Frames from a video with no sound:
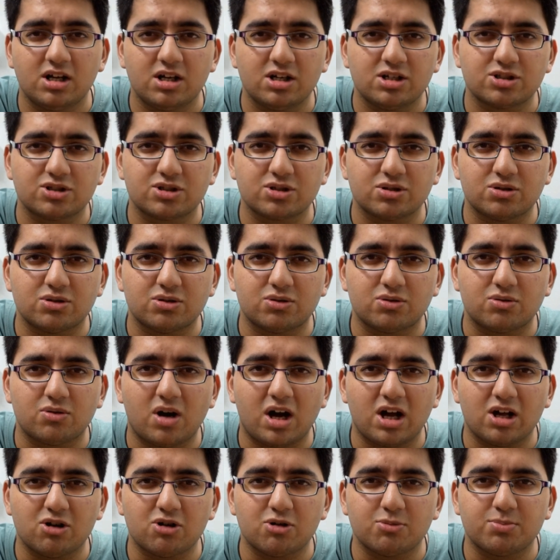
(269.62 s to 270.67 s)
So
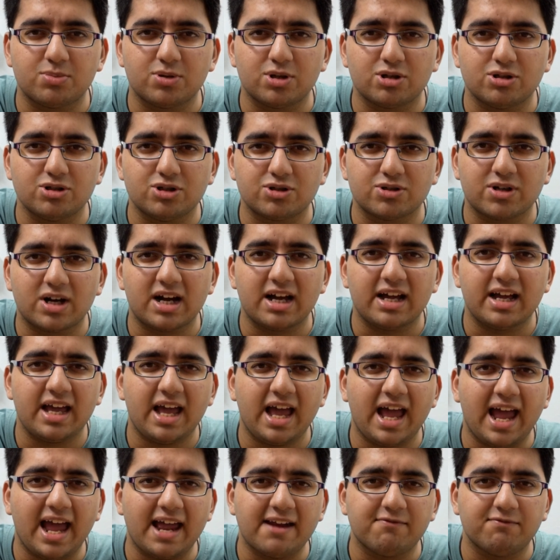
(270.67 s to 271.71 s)
I hope you enjoy,
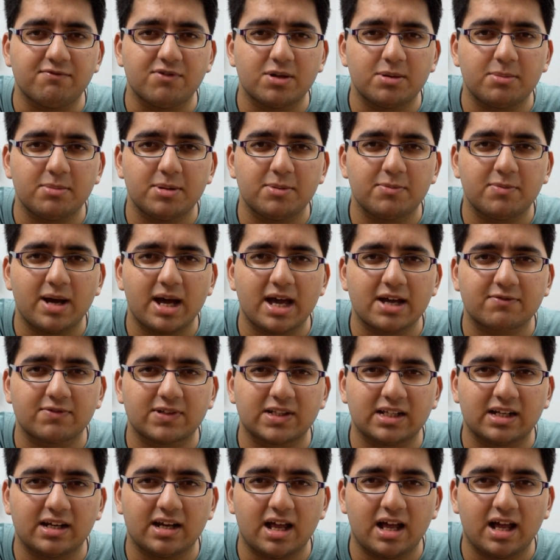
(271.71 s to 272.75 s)
and we'll be back
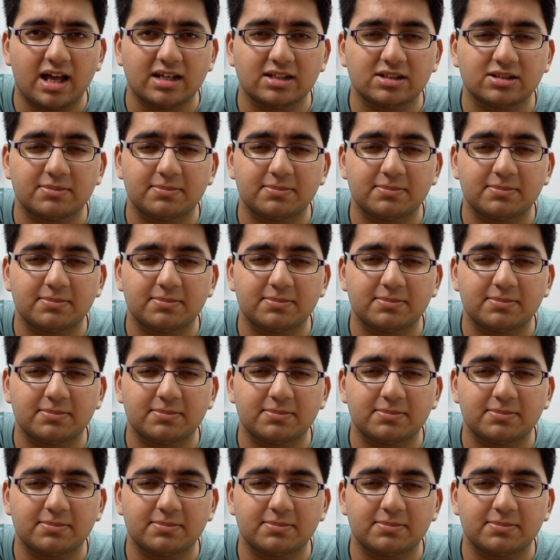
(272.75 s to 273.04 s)
with another.